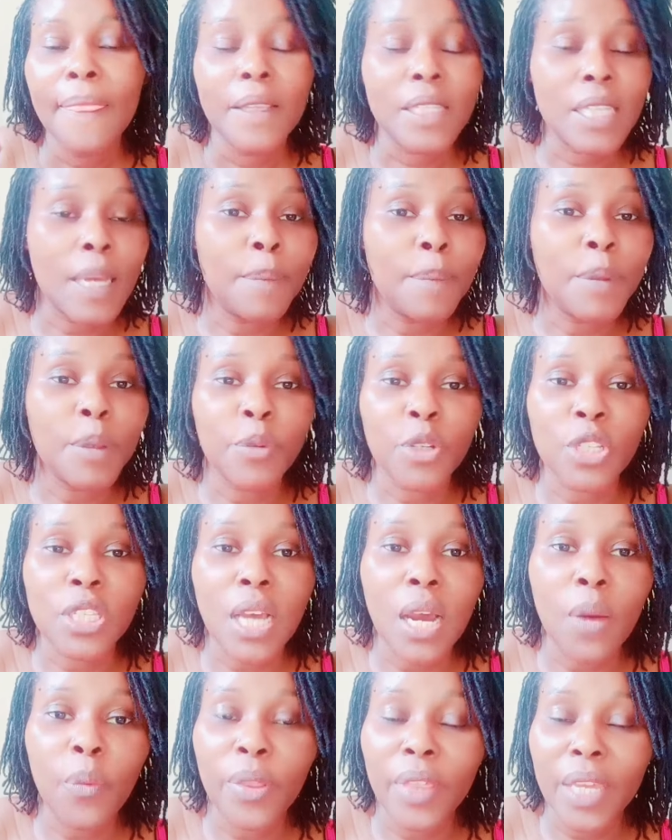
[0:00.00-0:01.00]
Some people
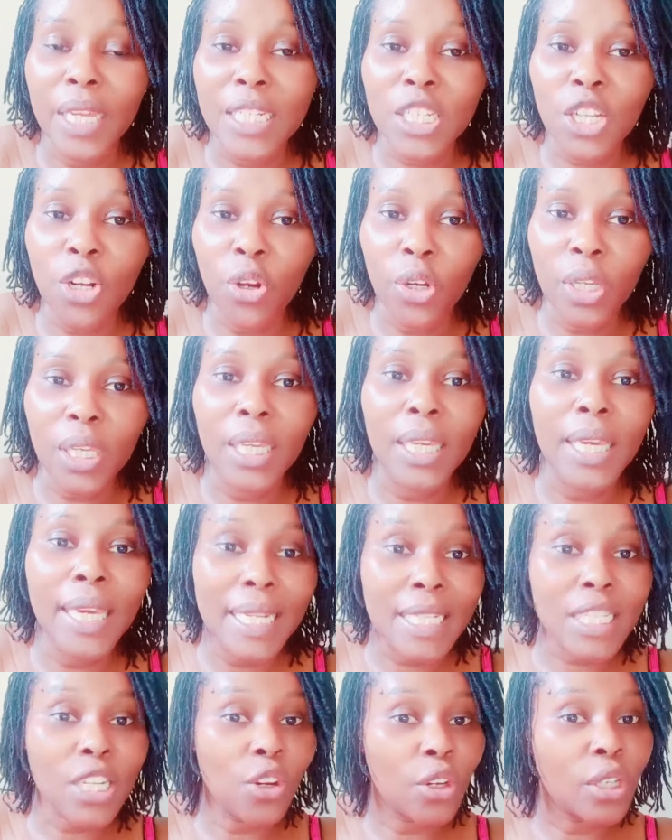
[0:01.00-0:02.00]
start with interlocking.
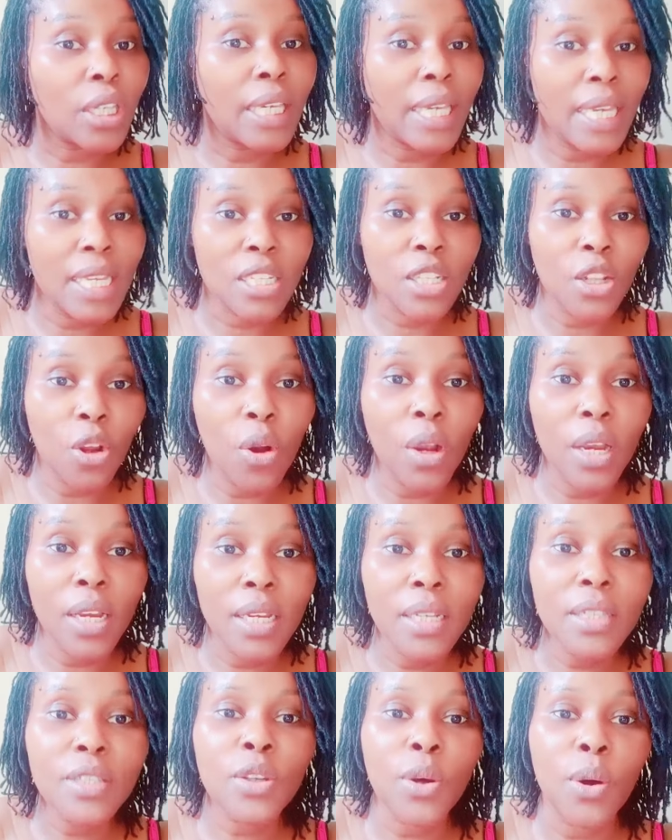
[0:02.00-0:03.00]
Interlocking is
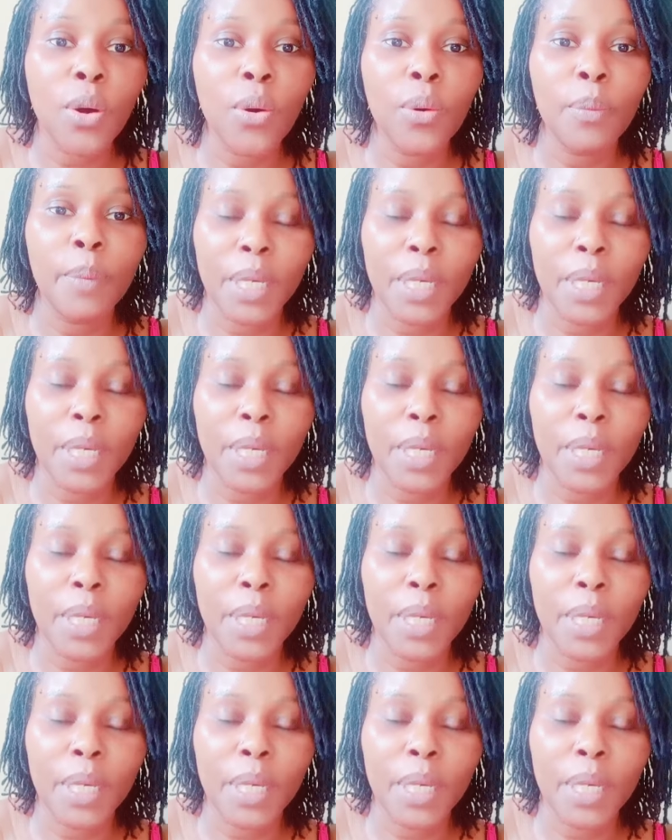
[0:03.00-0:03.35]
longer, so